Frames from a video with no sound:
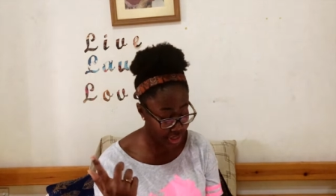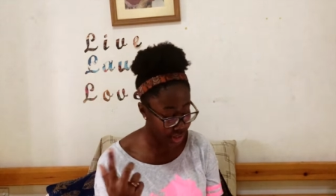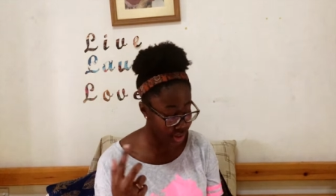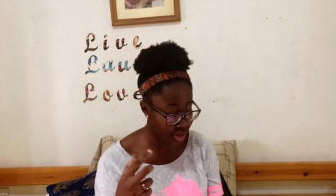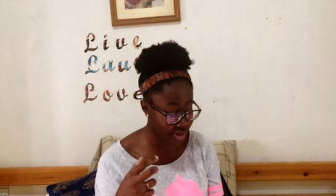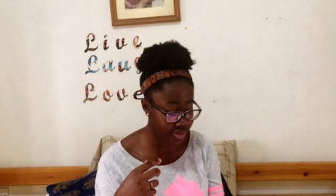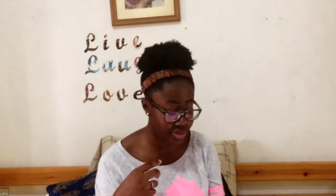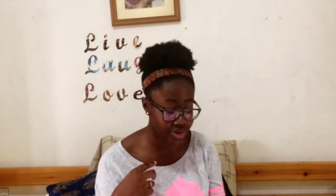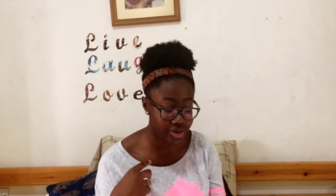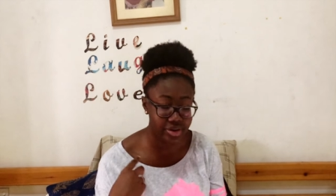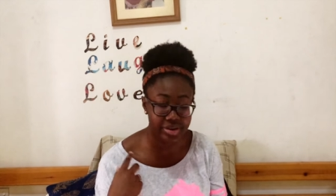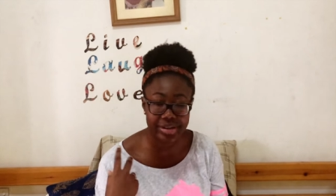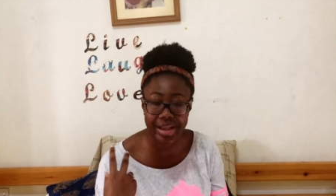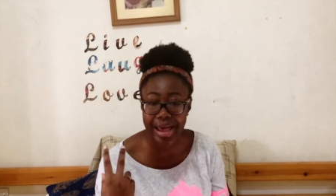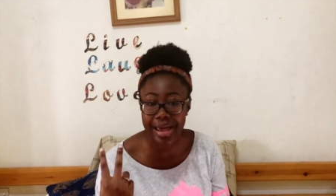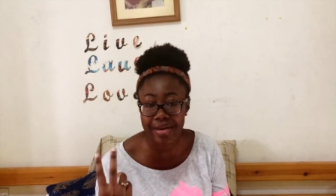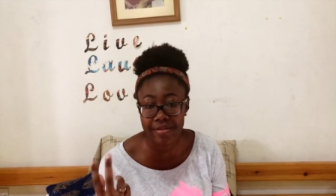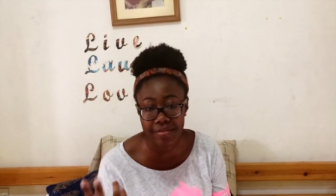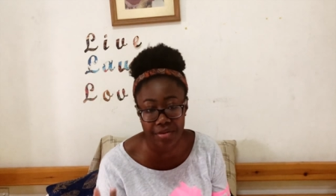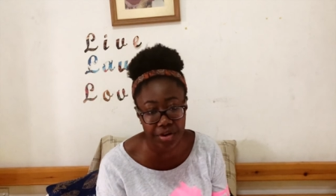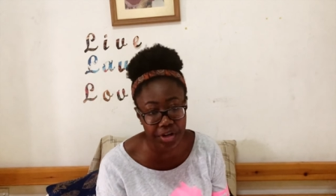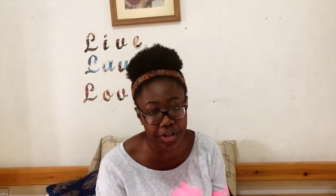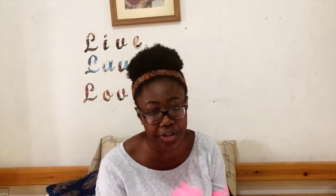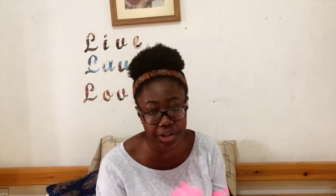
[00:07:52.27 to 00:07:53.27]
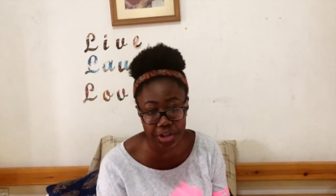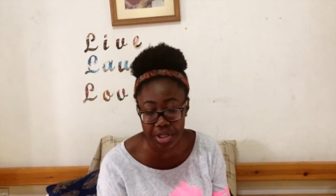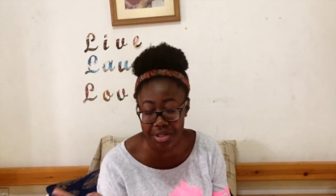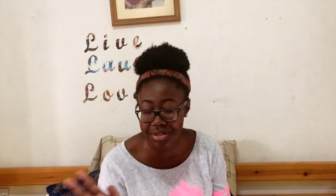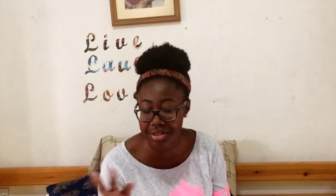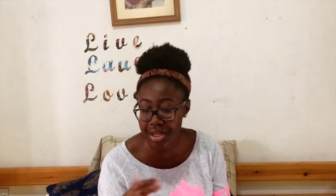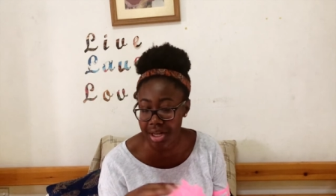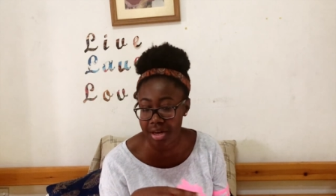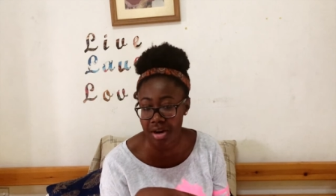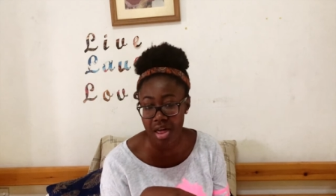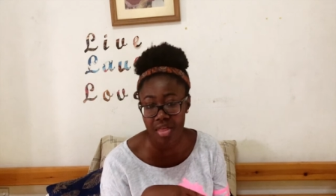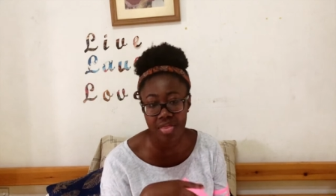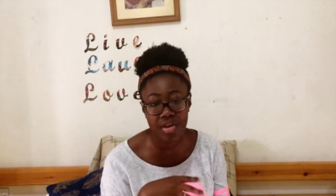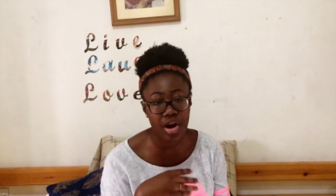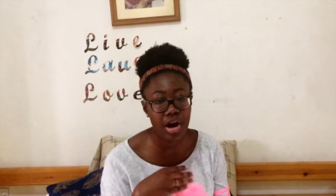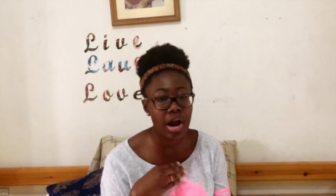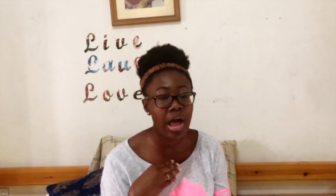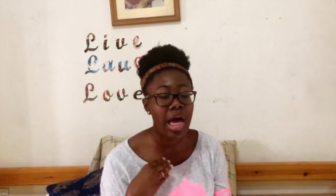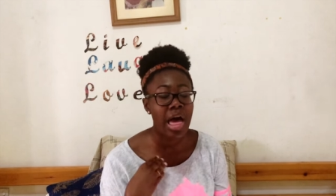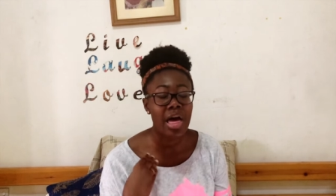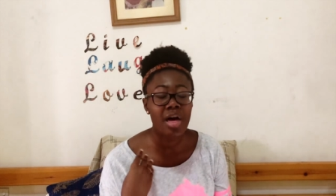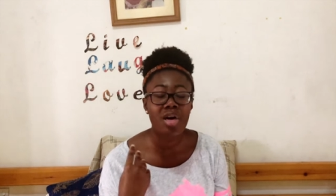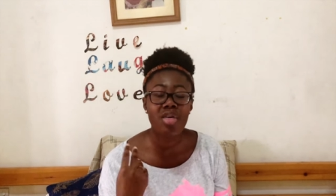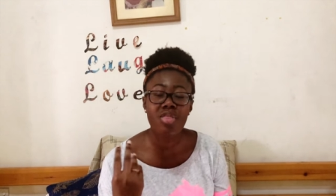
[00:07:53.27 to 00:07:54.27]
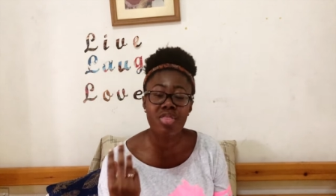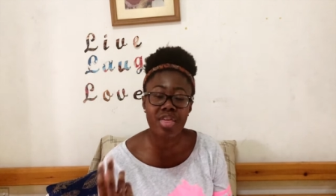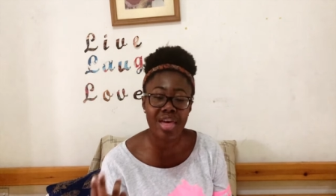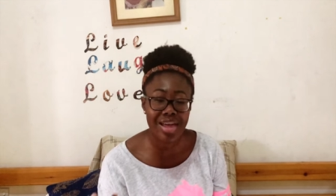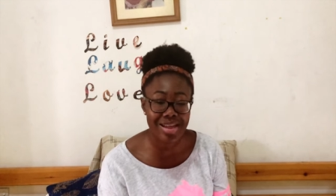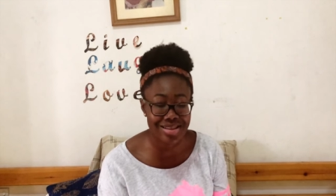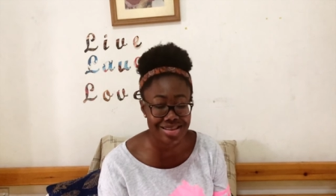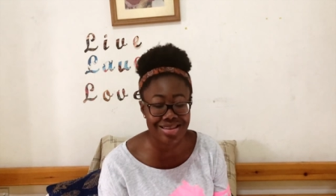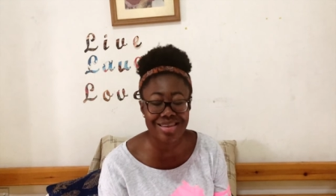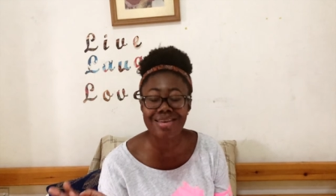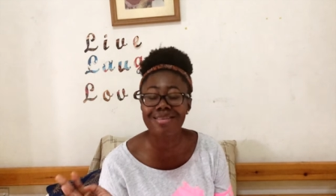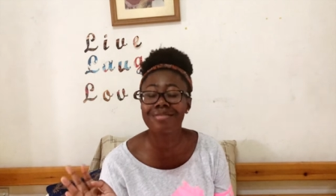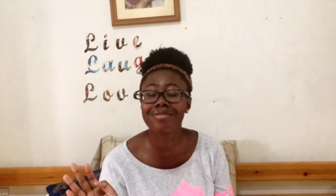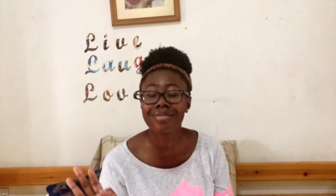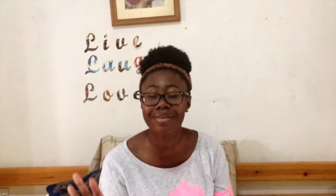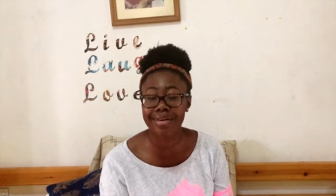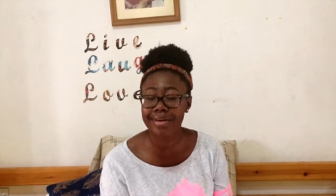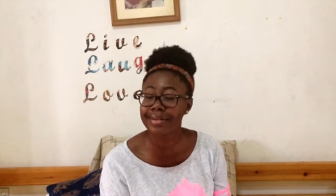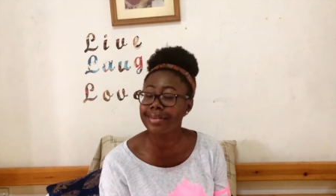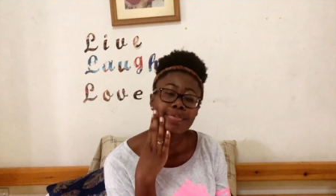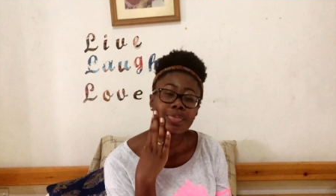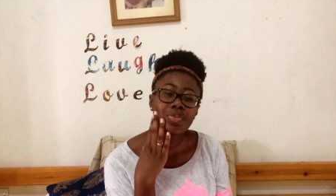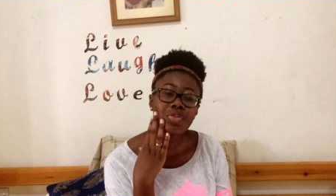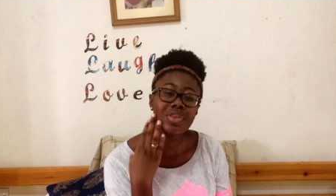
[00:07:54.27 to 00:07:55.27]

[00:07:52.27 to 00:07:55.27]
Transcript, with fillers: another Divergent, another The Giver.